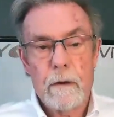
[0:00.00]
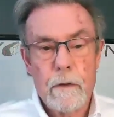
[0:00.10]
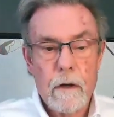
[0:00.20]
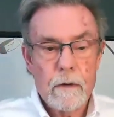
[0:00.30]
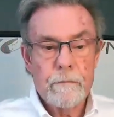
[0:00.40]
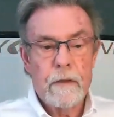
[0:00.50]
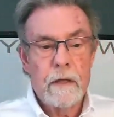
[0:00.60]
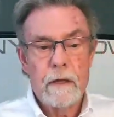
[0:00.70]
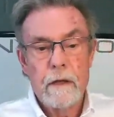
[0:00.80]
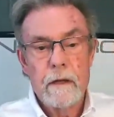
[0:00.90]
here we are.
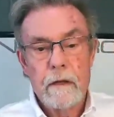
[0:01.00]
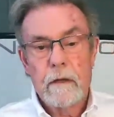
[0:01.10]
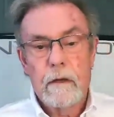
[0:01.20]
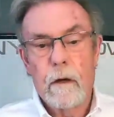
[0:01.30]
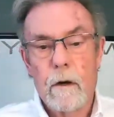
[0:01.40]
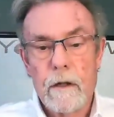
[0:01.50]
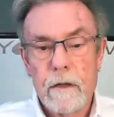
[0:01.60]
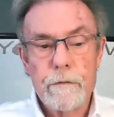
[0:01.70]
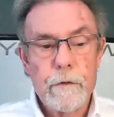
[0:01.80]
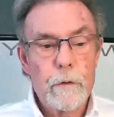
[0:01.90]
Oh,
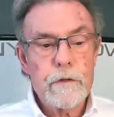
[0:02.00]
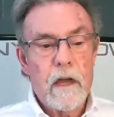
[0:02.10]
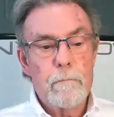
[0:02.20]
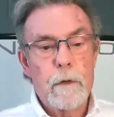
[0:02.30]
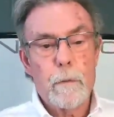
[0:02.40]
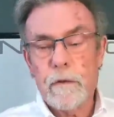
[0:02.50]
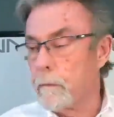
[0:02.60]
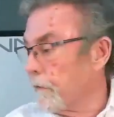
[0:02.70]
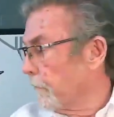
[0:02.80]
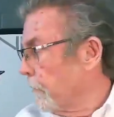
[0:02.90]
and then those that haven't been
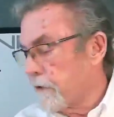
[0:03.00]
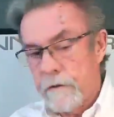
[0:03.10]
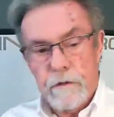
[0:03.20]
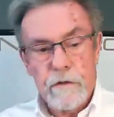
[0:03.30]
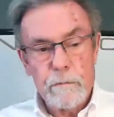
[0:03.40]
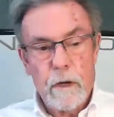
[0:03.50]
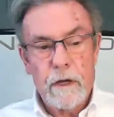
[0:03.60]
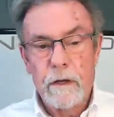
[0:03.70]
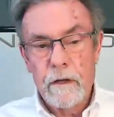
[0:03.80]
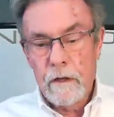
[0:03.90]
with me very much, this is
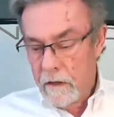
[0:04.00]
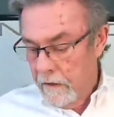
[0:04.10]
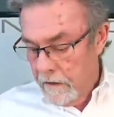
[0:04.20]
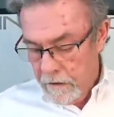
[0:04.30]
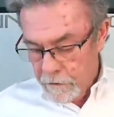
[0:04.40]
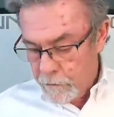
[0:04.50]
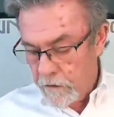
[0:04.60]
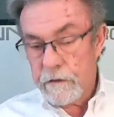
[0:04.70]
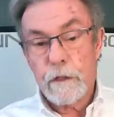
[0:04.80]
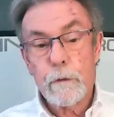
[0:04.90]
my
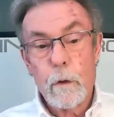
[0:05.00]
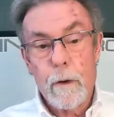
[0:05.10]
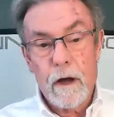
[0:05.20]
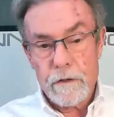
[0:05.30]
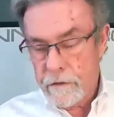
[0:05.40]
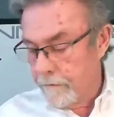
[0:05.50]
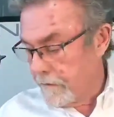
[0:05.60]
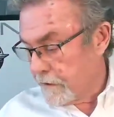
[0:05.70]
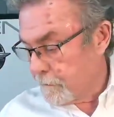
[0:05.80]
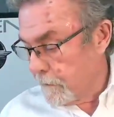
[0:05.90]
trusty toolbox
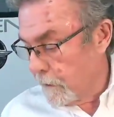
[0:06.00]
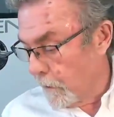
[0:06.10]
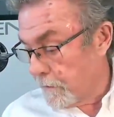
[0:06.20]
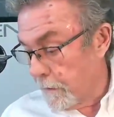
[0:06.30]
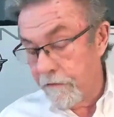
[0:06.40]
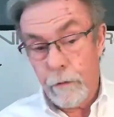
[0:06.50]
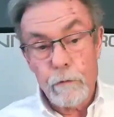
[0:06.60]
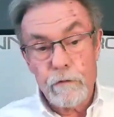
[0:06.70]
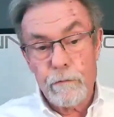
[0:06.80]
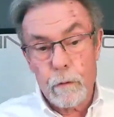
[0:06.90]
that's been with me for
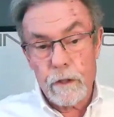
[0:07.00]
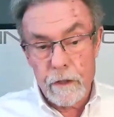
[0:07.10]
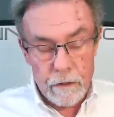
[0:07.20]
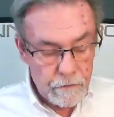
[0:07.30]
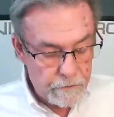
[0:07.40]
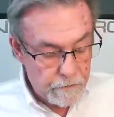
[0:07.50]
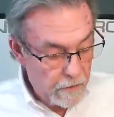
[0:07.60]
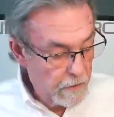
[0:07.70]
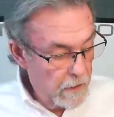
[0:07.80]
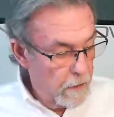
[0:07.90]
over 40 years. And
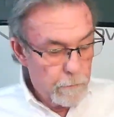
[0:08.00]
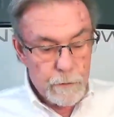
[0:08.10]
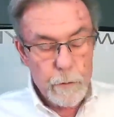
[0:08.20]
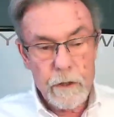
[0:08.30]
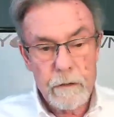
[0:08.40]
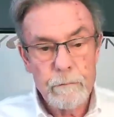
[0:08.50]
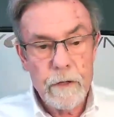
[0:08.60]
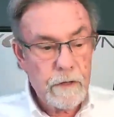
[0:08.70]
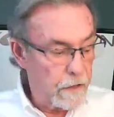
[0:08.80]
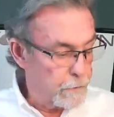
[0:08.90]
between
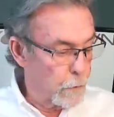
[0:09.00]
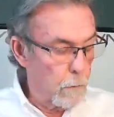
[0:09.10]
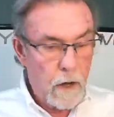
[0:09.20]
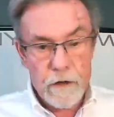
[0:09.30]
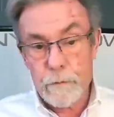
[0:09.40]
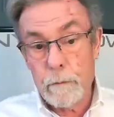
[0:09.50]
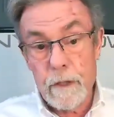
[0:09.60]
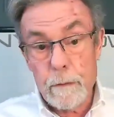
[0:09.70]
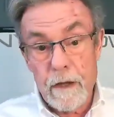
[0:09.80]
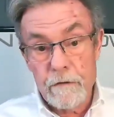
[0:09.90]
me and that toolbox,
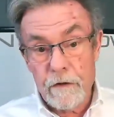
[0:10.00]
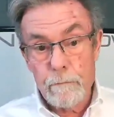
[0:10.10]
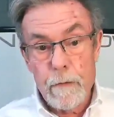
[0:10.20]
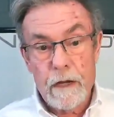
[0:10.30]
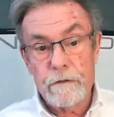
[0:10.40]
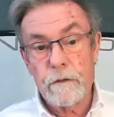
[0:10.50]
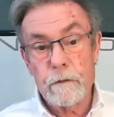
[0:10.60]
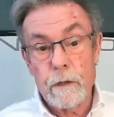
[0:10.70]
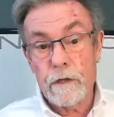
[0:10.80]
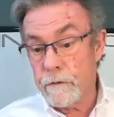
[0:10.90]
we've been to every
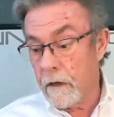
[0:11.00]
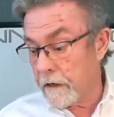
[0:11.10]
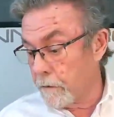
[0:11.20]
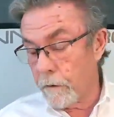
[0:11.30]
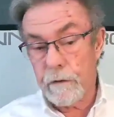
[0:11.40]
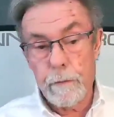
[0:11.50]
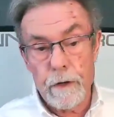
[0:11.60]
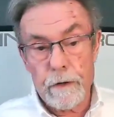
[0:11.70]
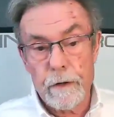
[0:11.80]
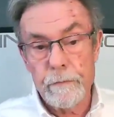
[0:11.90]
major racetrack in North
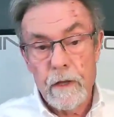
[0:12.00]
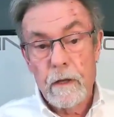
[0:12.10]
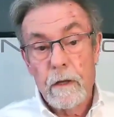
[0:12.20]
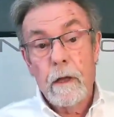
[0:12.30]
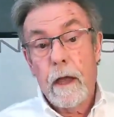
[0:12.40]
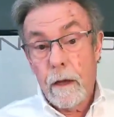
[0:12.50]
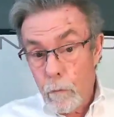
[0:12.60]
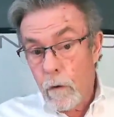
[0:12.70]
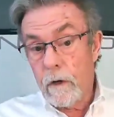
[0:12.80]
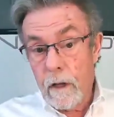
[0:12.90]
America
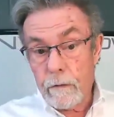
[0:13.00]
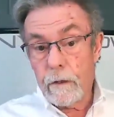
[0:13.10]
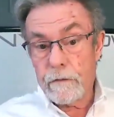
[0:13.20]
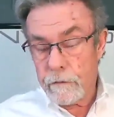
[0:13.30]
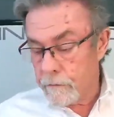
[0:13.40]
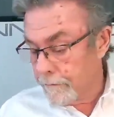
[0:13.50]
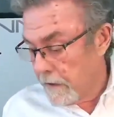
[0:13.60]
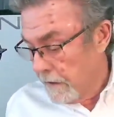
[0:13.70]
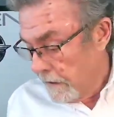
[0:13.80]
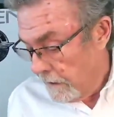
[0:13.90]
and won a lot of races.
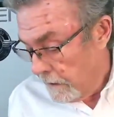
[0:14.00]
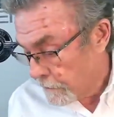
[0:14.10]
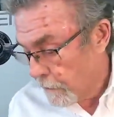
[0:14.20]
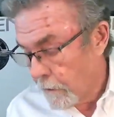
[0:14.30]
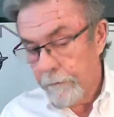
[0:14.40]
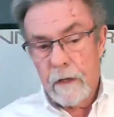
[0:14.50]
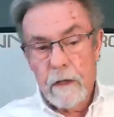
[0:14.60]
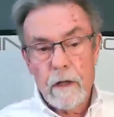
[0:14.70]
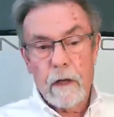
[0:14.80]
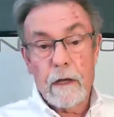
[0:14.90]
So,
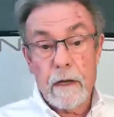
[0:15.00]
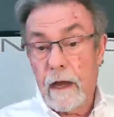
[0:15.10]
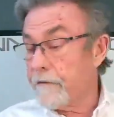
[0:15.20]
uh, and